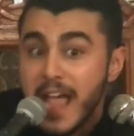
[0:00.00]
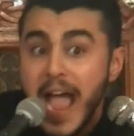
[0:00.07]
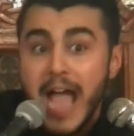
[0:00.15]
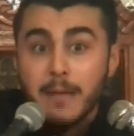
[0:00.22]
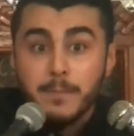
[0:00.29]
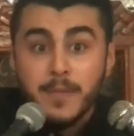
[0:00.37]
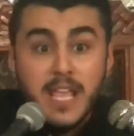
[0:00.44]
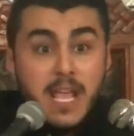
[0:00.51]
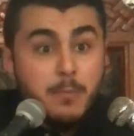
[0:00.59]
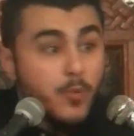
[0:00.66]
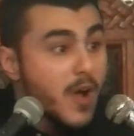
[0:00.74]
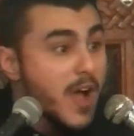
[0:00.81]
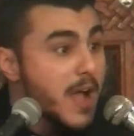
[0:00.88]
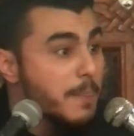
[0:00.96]
Habib
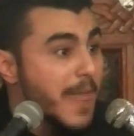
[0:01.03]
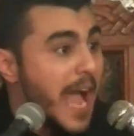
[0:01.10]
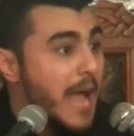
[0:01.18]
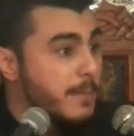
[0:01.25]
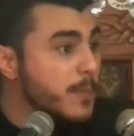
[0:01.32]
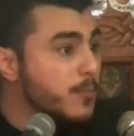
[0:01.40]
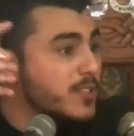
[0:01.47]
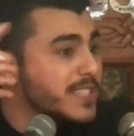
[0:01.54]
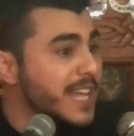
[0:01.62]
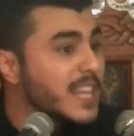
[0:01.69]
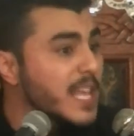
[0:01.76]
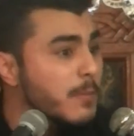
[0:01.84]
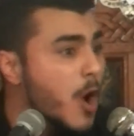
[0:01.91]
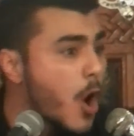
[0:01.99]
what? Habib would
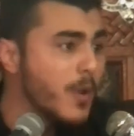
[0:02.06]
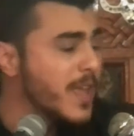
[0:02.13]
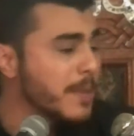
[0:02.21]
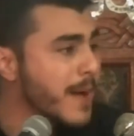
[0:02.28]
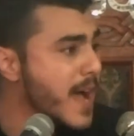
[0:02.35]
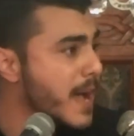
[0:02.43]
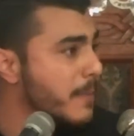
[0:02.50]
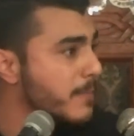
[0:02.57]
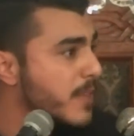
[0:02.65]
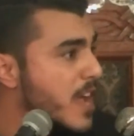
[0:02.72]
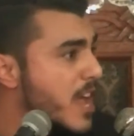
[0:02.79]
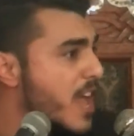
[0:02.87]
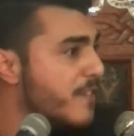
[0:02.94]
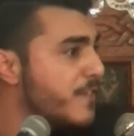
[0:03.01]
tell him, oh Imam,
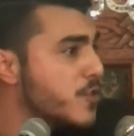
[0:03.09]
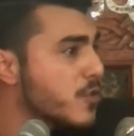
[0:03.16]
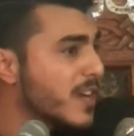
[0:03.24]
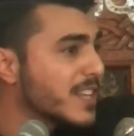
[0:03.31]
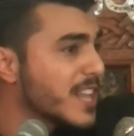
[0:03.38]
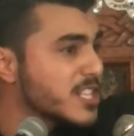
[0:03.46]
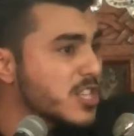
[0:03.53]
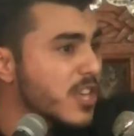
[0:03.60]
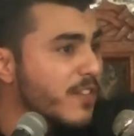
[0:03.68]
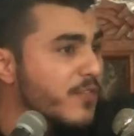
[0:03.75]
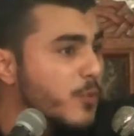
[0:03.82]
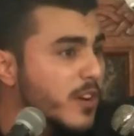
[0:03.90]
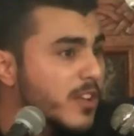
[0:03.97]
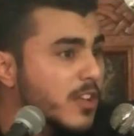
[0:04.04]
if you kill us,
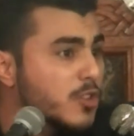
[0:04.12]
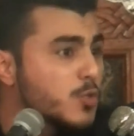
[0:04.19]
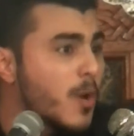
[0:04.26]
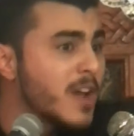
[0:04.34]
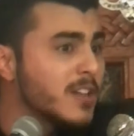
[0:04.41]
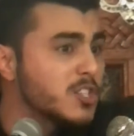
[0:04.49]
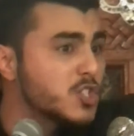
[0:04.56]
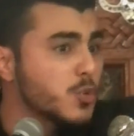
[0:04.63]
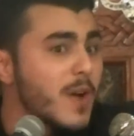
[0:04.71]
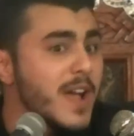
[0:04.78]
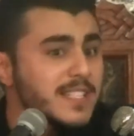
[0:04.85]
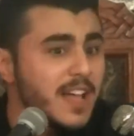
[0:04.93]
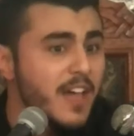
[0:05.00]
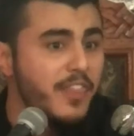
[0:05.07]
if we're killed once,
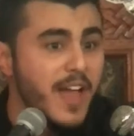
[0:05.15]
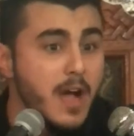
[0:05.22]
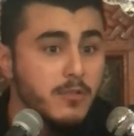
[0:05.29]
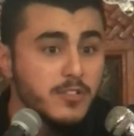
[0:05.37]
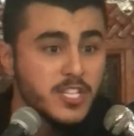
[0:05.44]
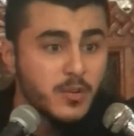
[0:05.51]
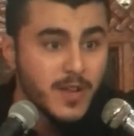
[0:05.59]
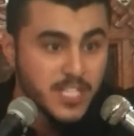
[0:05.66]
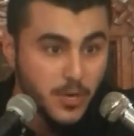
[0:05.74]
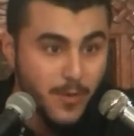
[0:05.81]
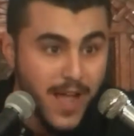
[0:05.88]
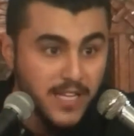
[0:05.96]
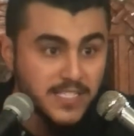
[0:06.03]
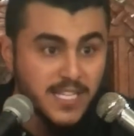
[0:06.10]
twice, 1,000,
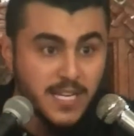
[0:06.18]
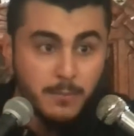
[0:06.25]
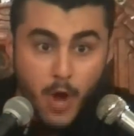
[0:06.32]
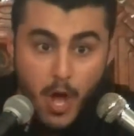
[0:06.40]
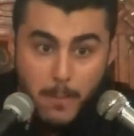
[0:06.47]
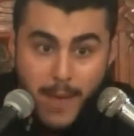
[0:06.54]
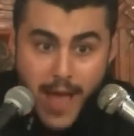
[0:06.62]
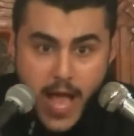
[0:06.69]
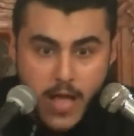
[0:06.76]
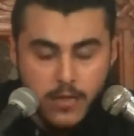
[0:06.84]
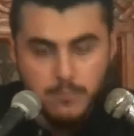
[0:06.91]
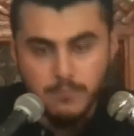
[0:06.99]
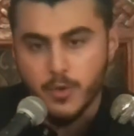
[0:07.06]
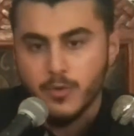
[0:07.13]
resurrected and brought
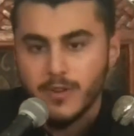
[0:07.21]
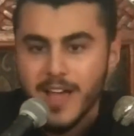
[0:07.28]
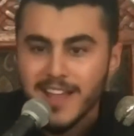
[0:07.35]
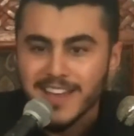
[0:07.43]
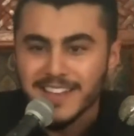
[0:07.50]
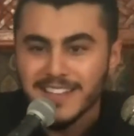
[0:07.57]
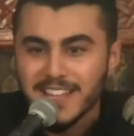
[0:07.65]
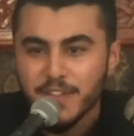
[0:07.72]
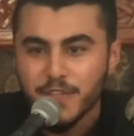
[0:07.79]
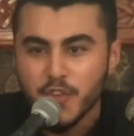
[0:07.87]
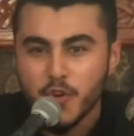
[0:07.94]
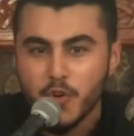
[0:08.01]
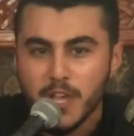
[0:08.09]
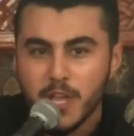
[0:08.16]
back, we're not going to leave you.